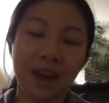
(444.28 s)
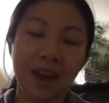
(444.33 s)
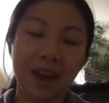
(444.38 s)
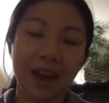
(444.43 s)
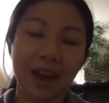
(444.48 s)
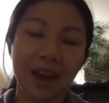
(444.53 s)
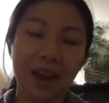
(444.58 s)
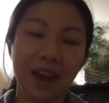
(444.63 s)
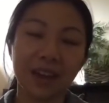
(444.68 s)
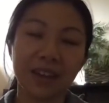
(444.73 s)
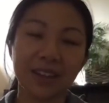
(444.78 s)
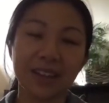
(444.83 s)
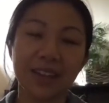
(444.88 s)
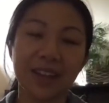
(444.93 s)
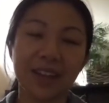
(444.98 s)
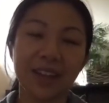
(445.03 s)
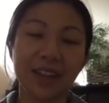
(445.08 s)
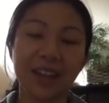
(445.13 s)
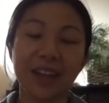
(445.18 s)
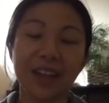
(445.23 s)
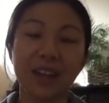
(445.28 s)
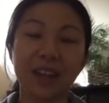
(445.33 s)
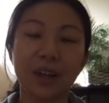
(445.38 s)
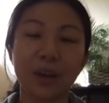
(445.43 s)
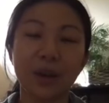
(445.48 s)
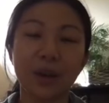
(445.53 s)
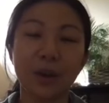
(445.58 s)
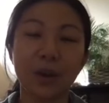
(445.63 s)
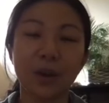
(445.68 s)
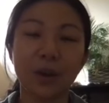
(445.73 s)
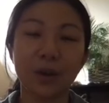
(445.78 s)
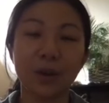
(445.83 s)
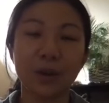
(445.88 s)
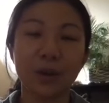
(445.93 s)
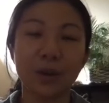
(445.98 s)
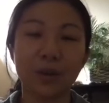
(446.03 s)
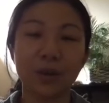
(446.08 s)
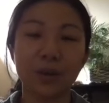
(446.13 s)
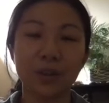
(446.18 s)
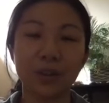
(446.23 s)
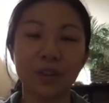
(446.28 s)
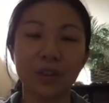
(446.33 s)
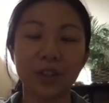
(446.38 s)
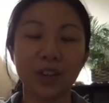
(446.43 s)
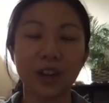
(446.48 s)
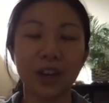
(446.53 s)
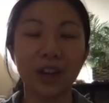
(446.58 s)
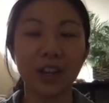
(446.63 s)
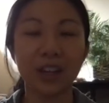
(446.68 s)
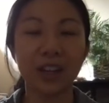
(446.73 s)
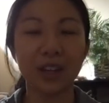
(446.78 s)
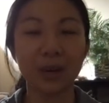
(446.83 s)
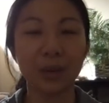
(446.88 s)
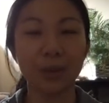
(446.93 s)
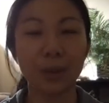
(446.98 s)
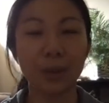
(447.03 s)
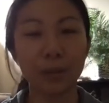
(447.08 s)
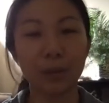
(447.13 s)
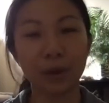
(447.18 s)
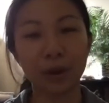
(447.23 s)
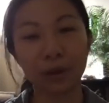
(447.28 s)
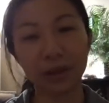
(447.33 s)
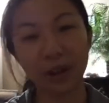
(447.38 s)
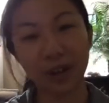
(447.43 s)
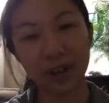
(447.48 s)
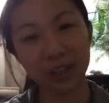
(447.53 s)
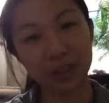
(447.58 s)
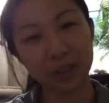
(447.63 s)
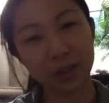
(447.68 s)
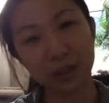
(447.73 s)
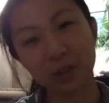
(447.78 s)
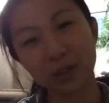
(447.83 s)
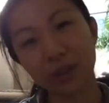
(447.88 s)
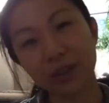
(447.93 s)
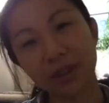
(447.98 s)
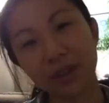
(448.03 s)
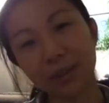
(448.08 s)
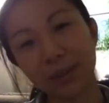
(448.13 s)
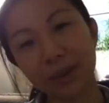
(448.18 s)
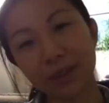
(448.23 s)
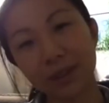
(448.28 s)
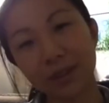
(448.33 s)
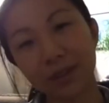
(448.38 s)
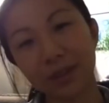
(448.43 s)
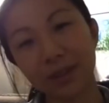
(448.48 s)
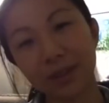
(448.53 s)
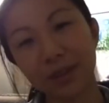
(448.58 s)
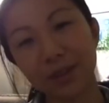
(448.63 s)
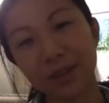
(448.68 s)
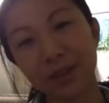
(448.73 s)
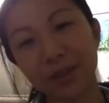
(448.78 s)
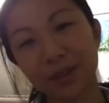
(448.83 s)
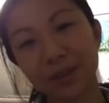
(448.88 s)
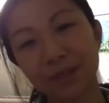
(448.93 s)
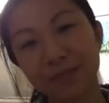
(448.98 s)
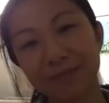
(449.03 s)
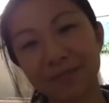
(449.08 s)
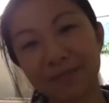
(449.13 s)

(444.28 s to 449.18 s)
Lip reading: Exhale, letting go. Sharing a little bit more gratitude with the space around you.